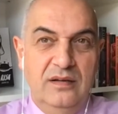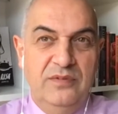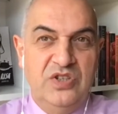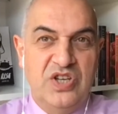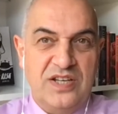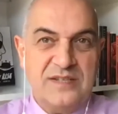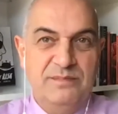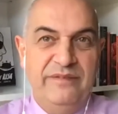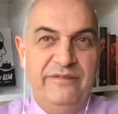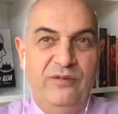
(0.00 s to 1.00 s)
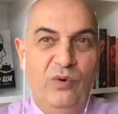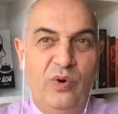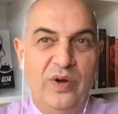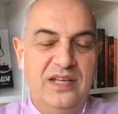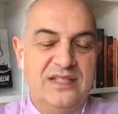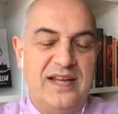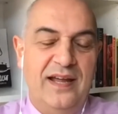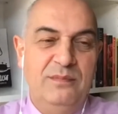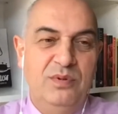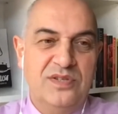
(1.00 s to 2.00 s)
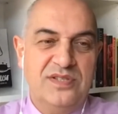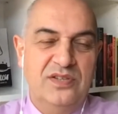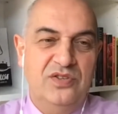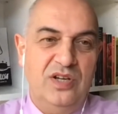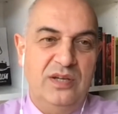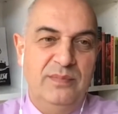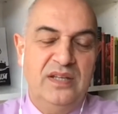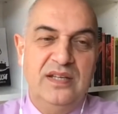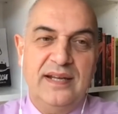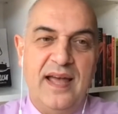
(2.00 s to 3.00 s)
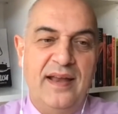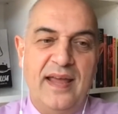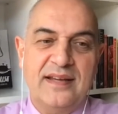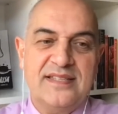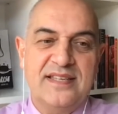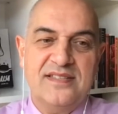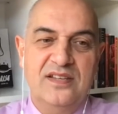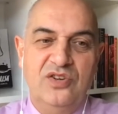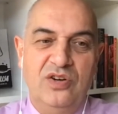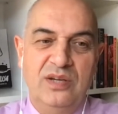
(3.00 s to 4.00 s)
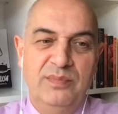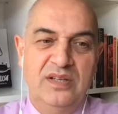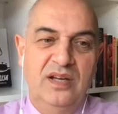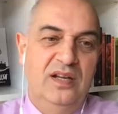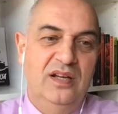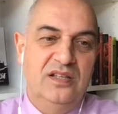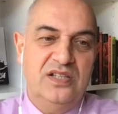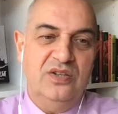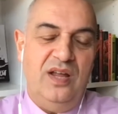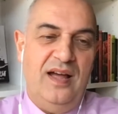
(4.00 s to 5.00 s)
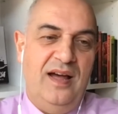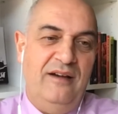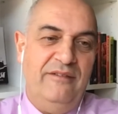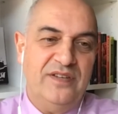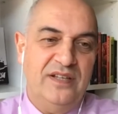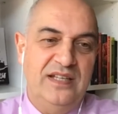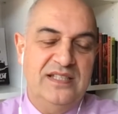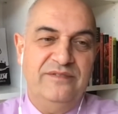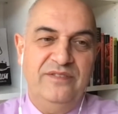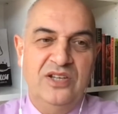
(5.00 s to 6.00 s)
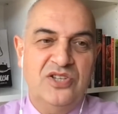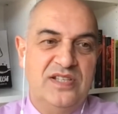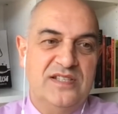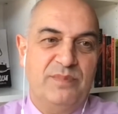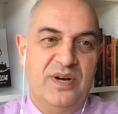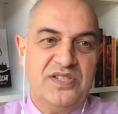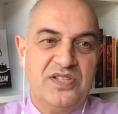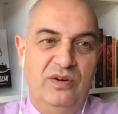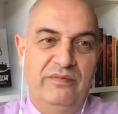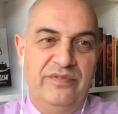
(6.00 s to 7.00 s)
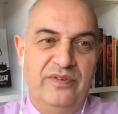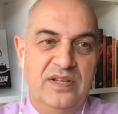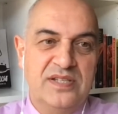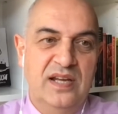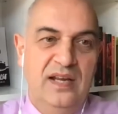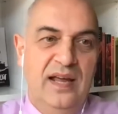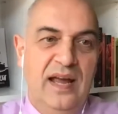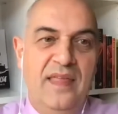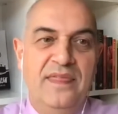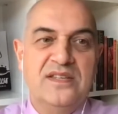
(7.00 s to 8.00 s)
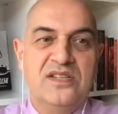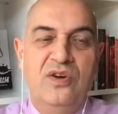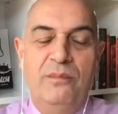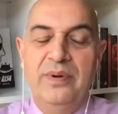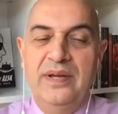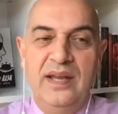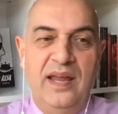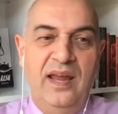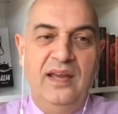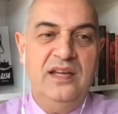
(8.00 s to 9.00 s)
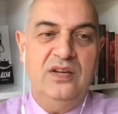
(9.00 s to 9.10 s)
just before he tables the document, and you can't access the document till after he's finished his press conference, and there's not been any